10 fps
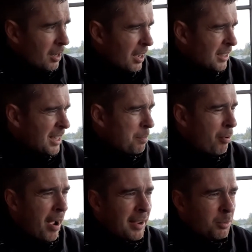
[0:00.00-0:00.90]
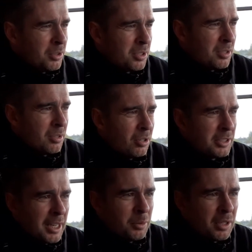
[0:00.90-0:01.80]
He said Pratty was
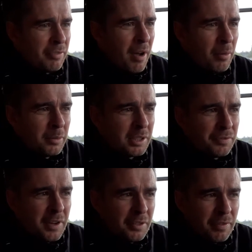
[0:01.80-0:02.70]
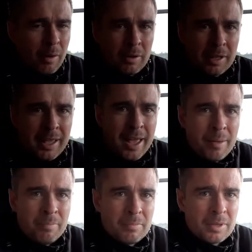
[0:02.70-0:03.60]
continuously fouling. It was his first foul of the
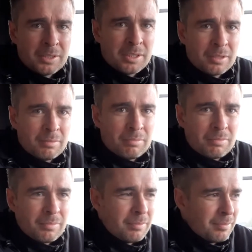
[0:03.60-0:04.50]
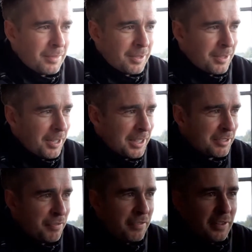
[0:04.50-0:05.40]
game. It's a
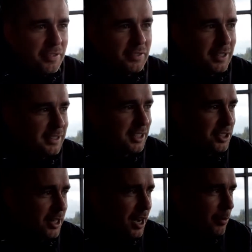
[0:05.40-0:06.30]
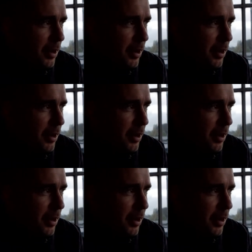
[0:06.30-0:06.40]
50-50 decision anyway,